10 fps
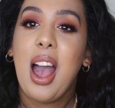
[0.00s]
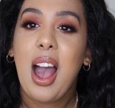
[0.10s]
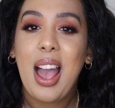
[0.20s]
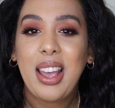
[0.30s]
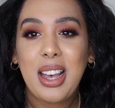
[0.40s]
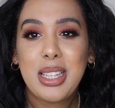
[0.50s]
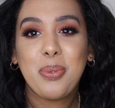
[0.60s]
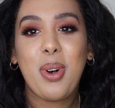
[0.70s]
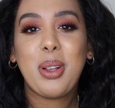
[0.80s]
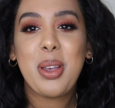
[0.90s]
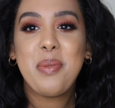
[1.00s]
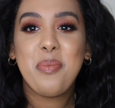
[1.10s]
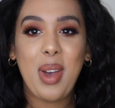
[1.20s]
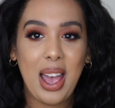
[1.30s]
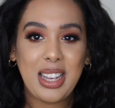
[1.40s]
Hi guys,
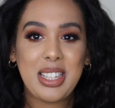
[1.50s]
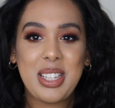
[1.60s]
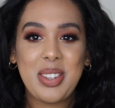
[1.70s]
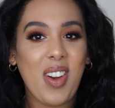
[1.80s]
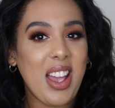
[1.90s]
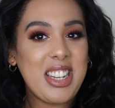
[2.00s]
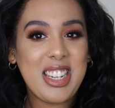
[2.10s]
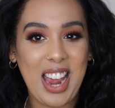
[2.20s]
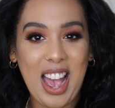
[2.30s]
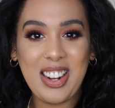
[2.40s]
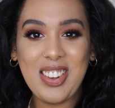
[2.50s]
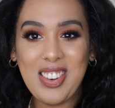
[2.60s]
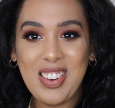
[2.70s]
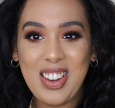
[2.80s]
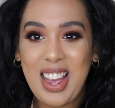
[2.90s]
welcome back to my
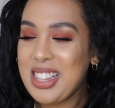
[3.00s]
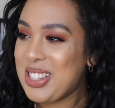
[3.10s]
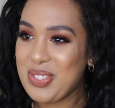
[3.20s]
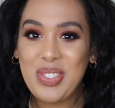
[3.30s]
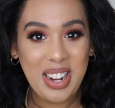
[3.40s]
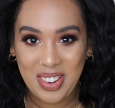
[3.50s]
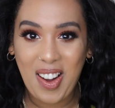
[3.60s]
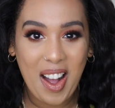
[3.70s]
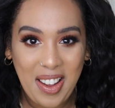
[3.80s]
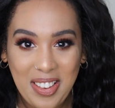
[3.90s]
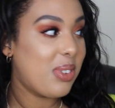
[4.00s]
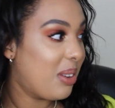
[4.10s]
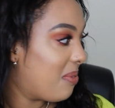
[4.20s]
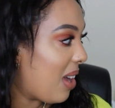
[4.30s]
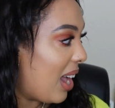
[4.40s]
channel. It's been a while. It's
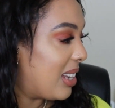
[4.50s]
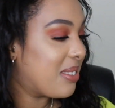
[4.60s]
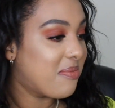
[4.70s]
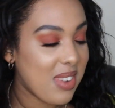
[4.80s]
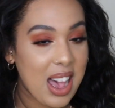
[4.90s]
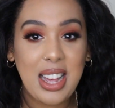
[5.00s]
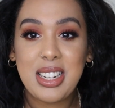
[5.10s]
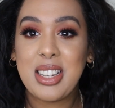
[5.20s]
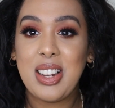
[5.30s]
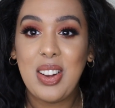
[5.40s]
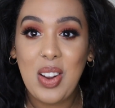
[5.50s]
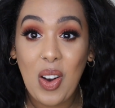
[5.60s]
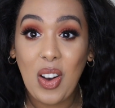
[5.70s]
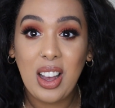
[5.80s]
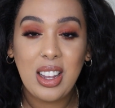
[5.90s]
been mad
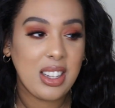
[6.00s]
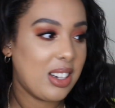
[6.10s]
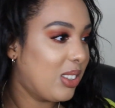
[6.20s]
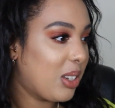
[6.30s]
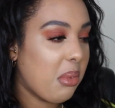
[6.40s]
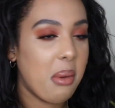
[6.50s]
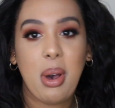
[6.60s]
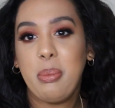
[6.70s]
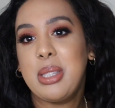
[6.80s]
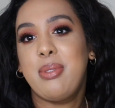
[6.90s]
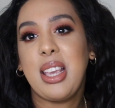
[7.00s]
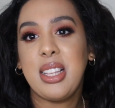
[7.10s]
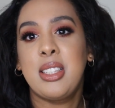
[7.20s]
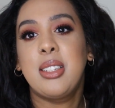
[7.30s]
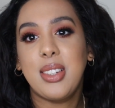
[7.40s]
long. Hold on, my mom is
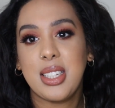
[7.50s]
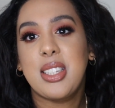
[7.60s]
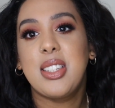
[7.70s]
making too much